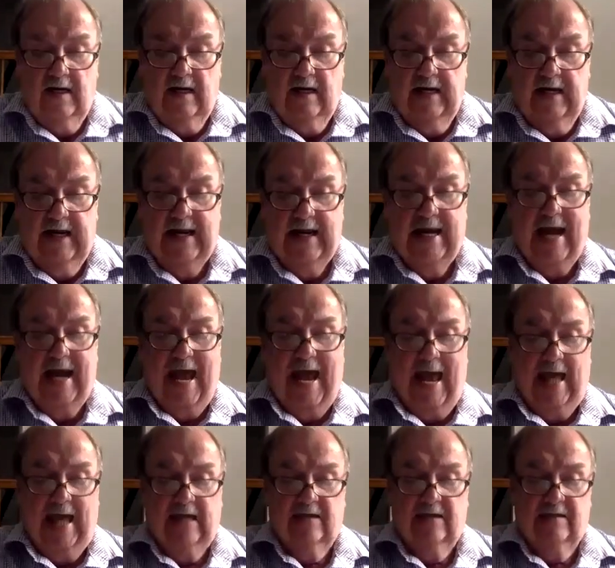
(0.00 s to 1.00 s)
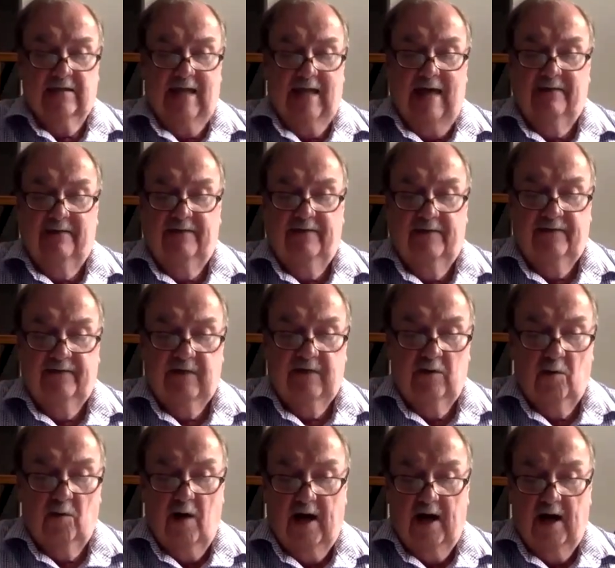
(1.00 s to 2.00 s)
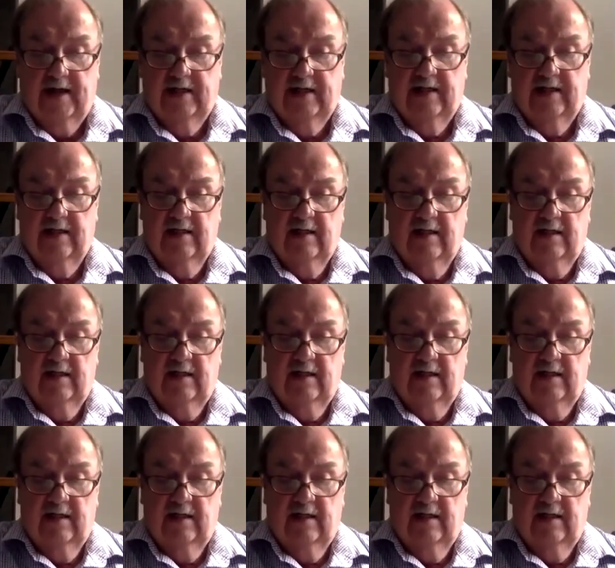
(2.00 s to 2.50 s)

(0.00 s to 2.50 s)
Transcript: He has at 51